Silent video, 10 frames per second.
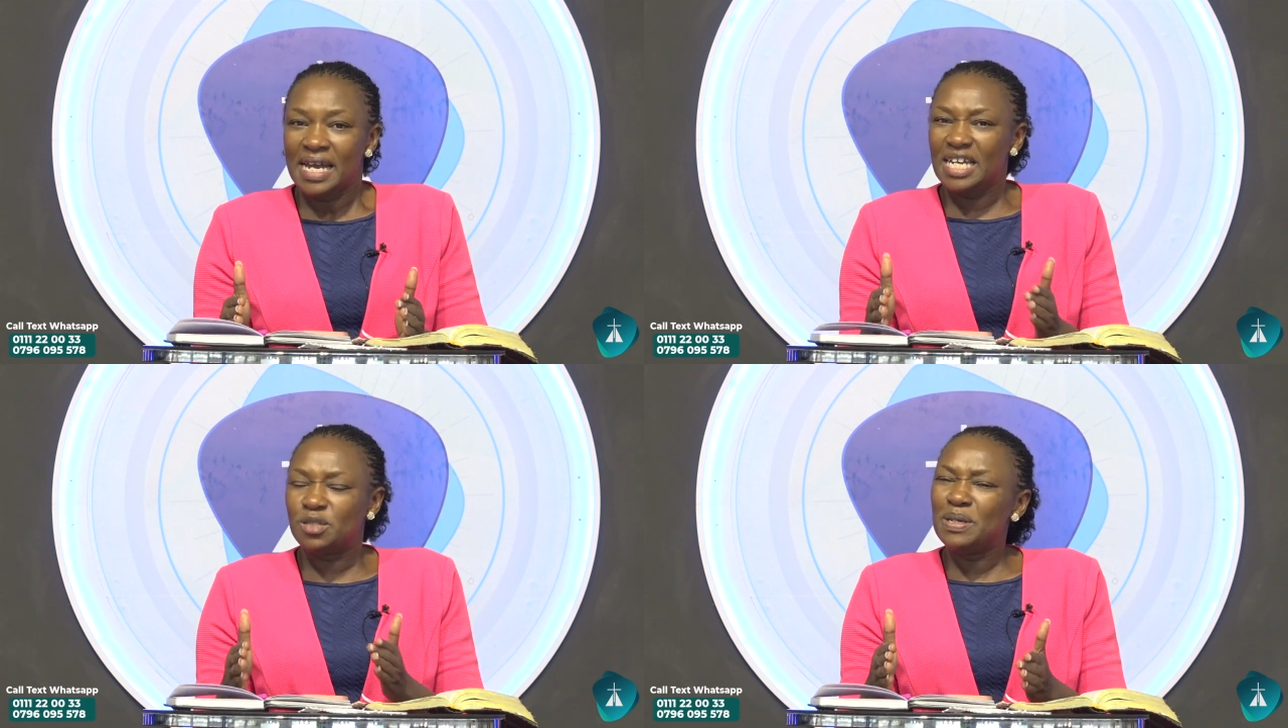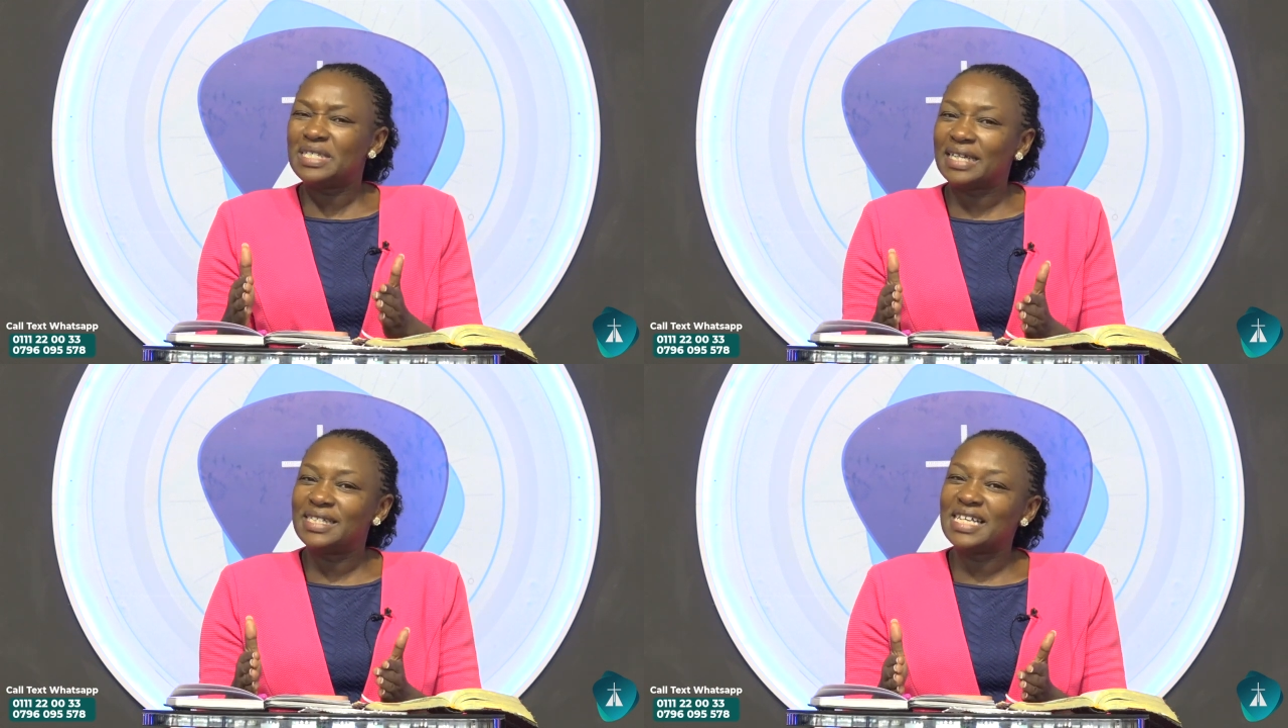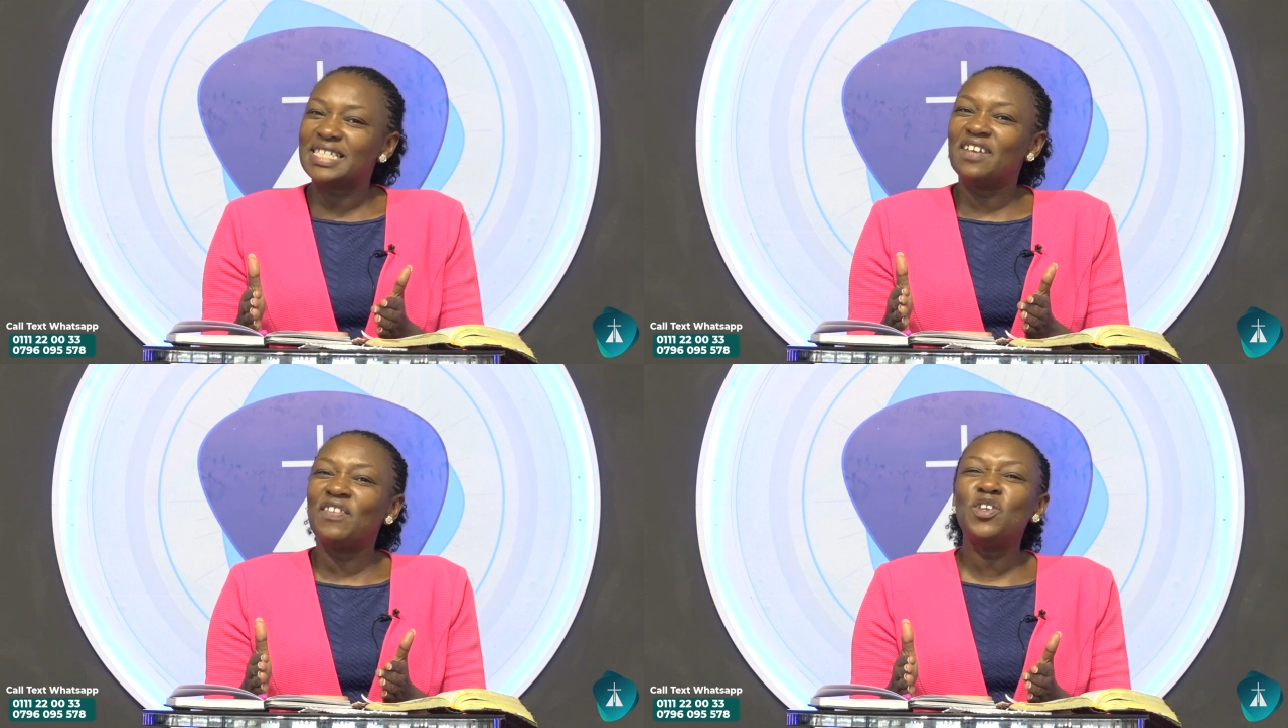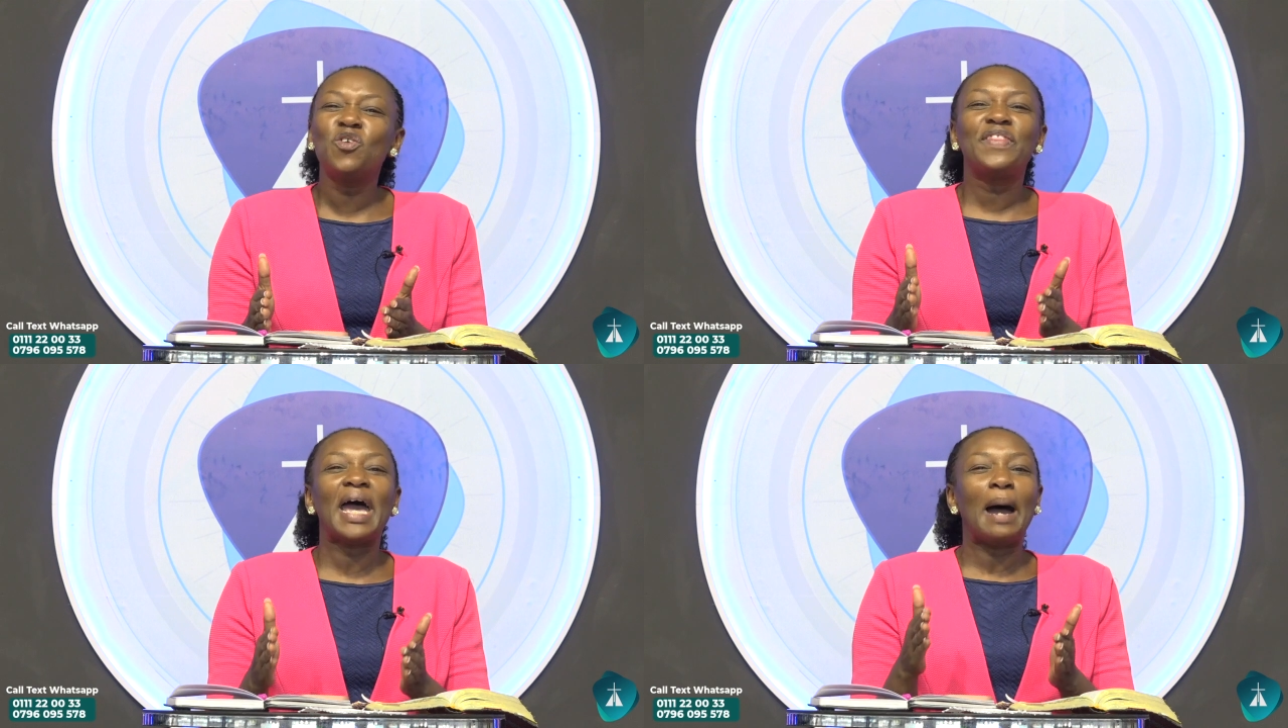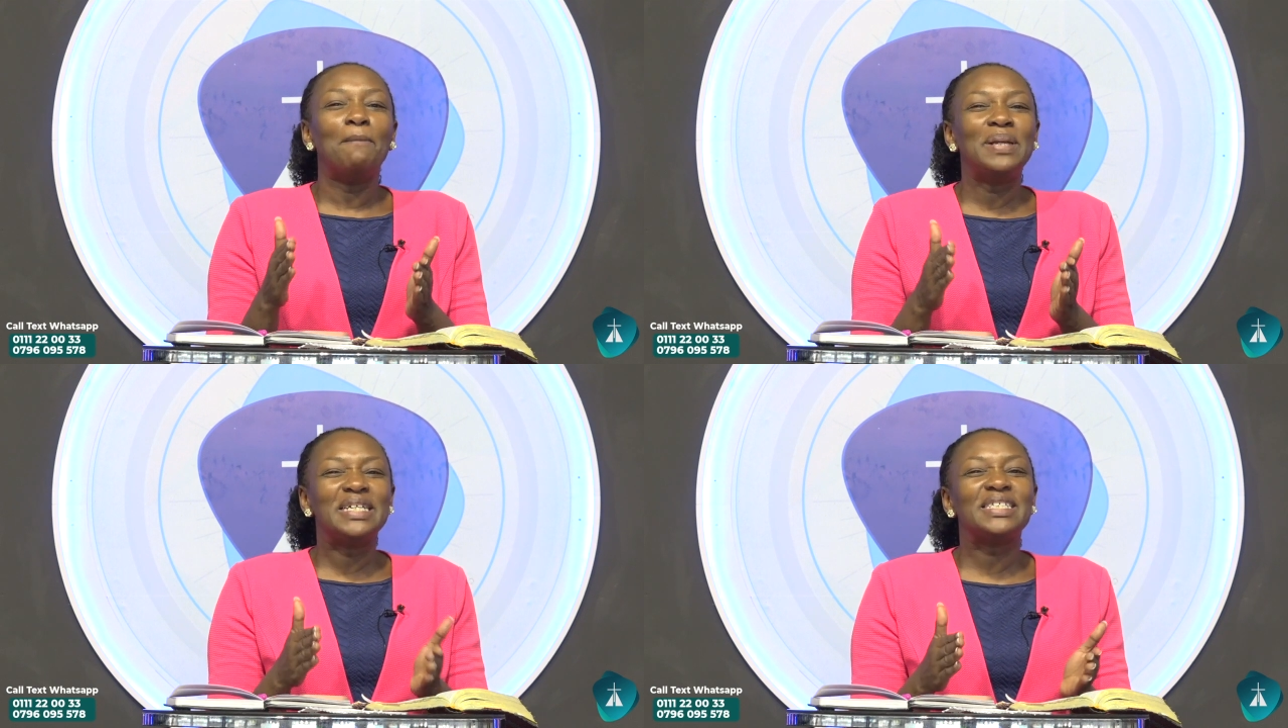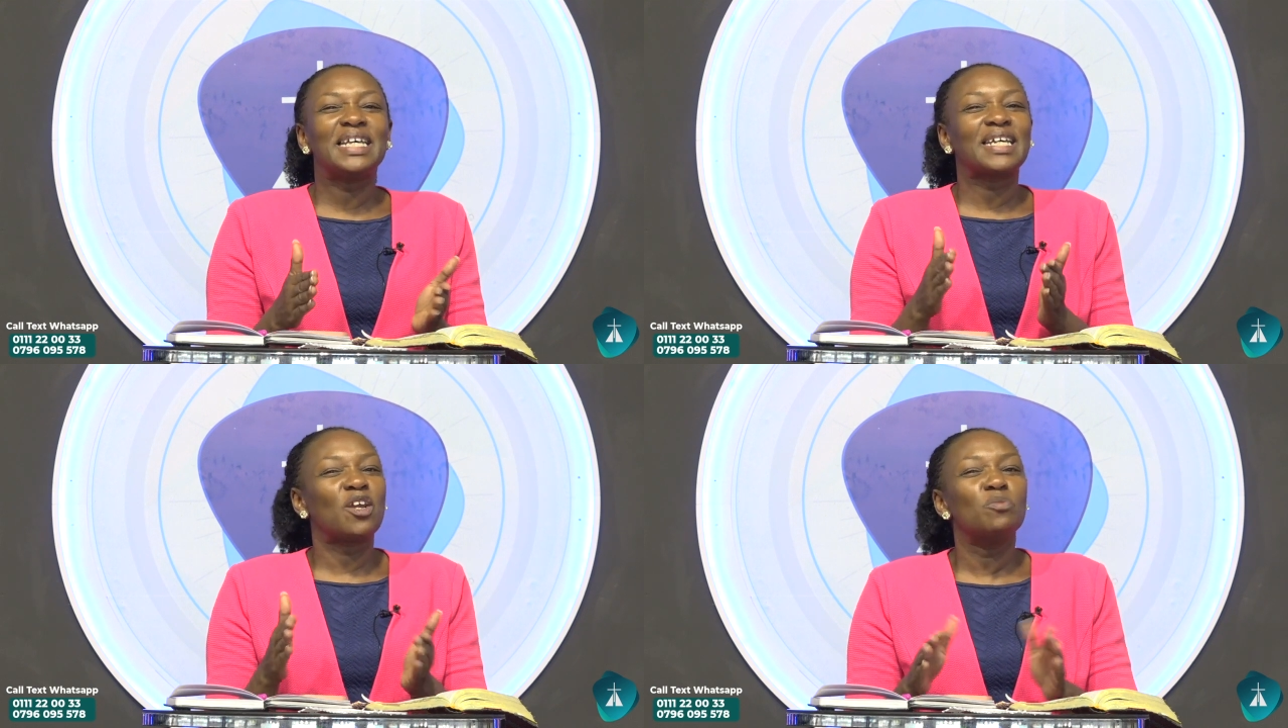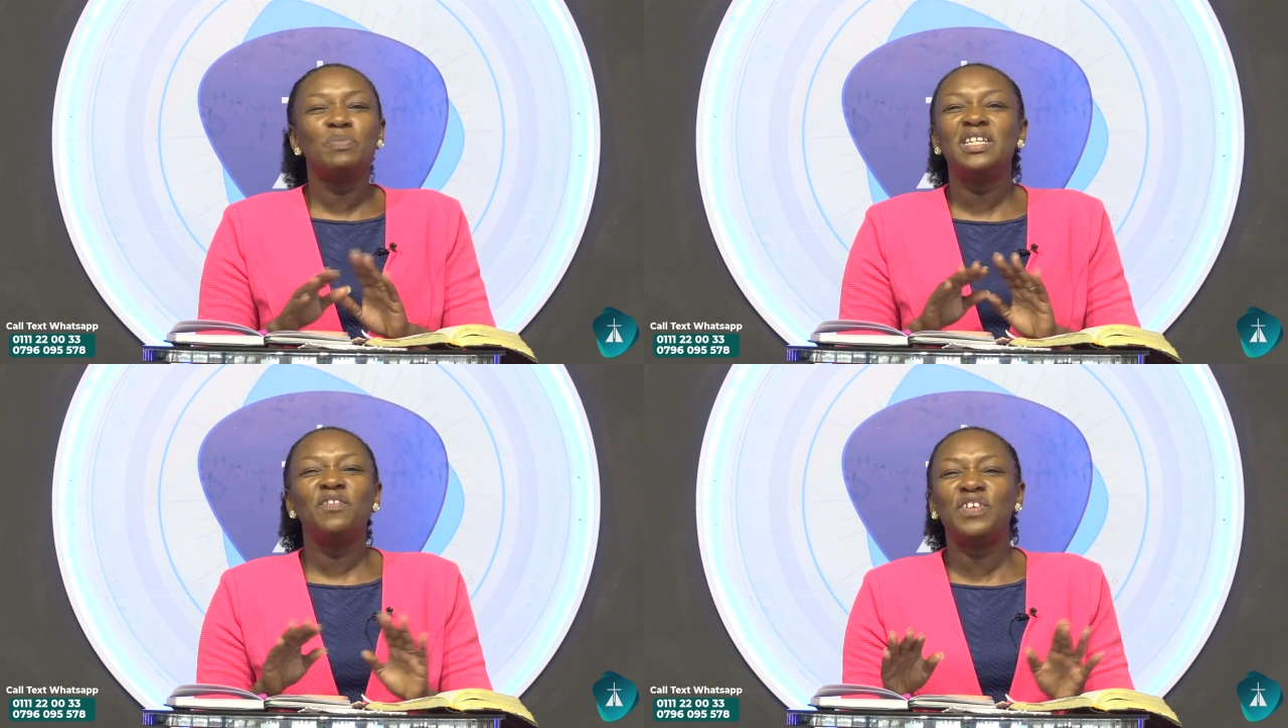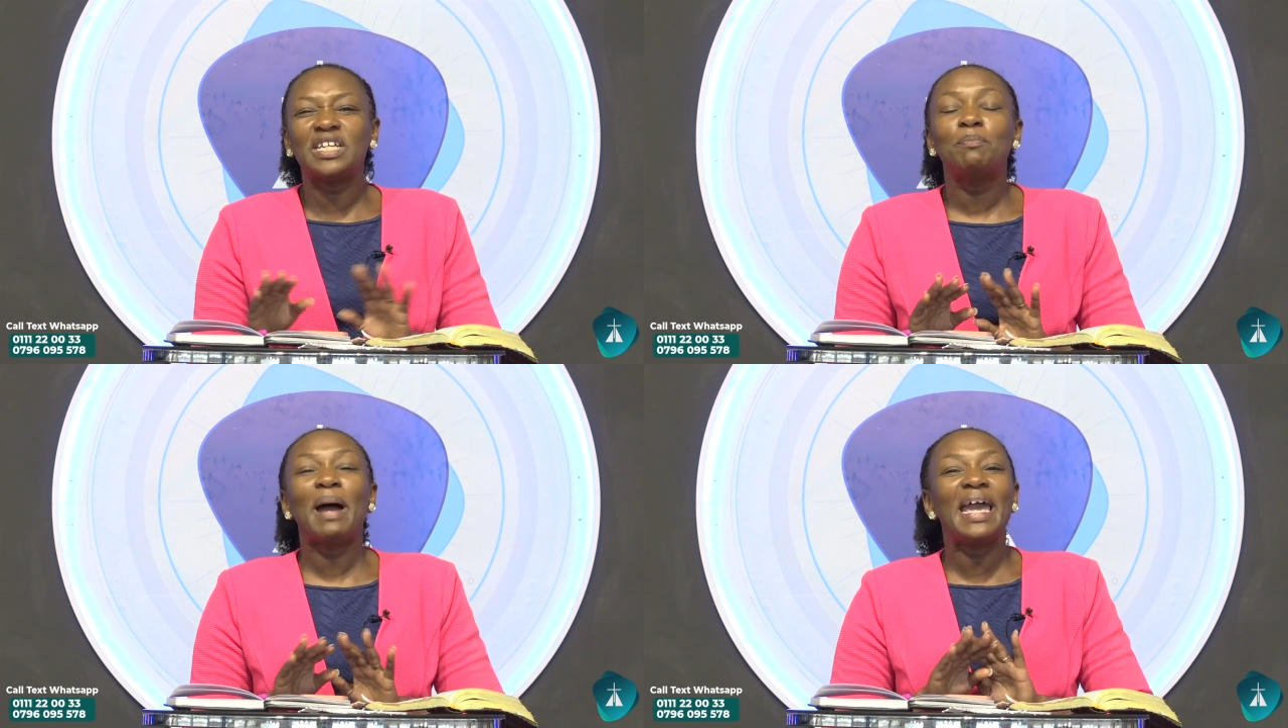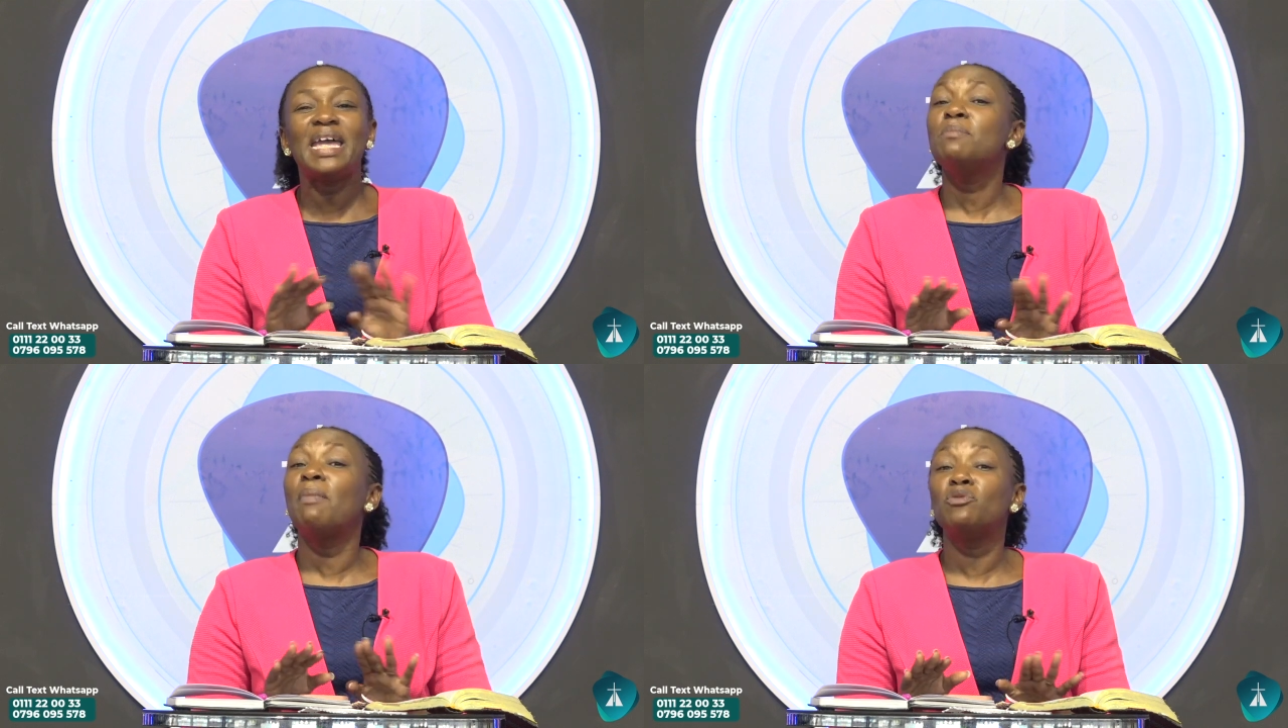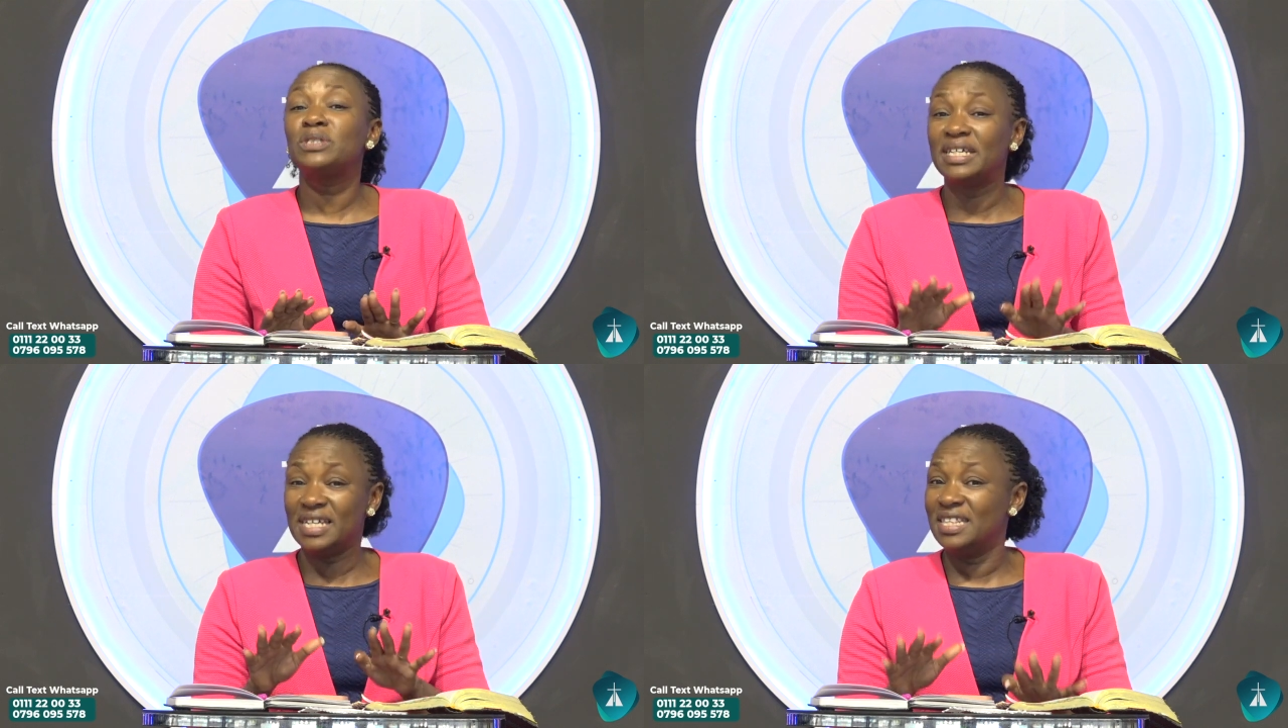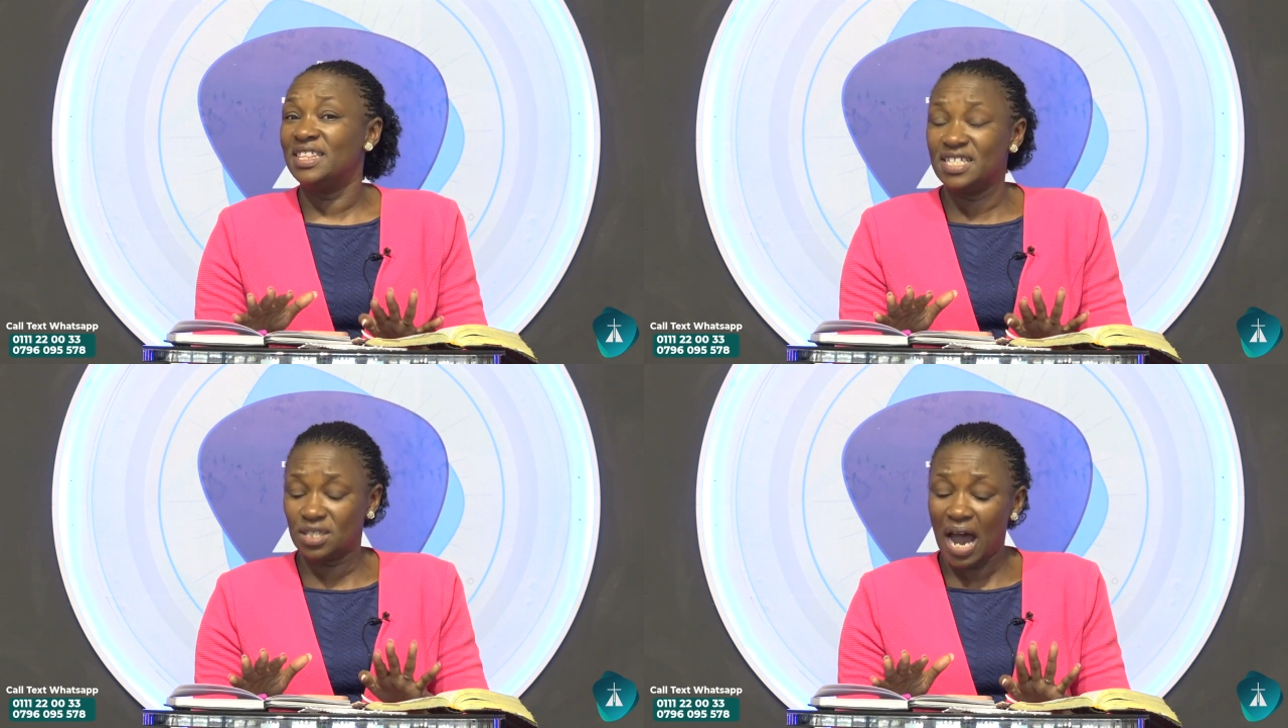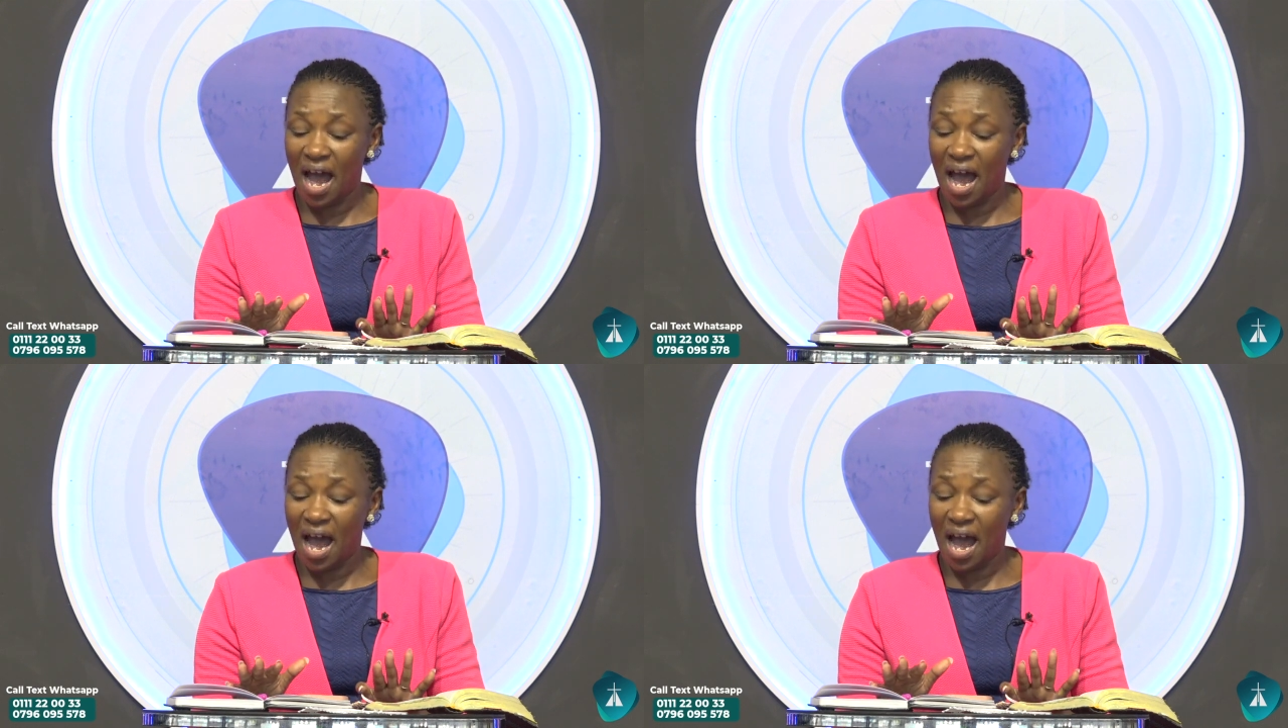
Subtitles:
it means that he has given you the ability that cannot be defeated by any mountain in this